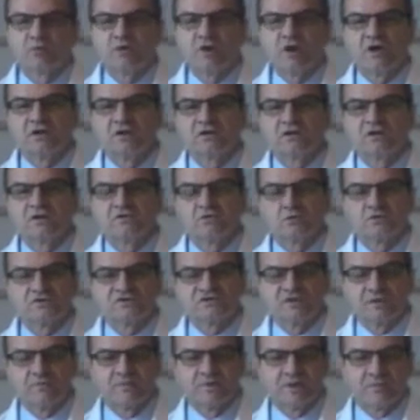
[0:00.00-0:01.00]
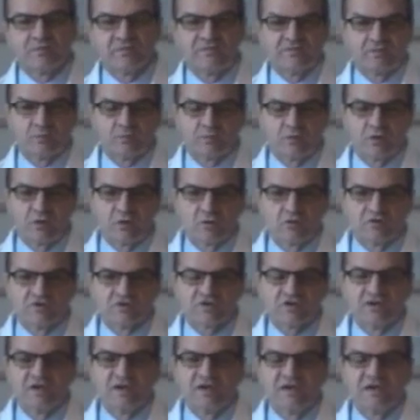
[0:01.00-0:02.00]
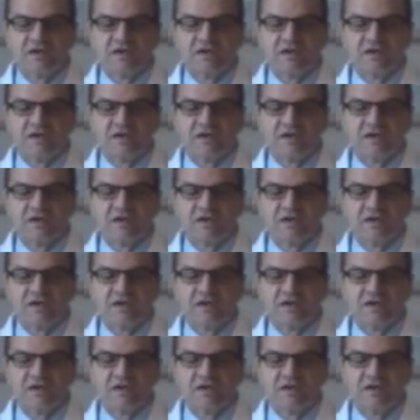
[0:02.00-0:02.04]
product or some type of approach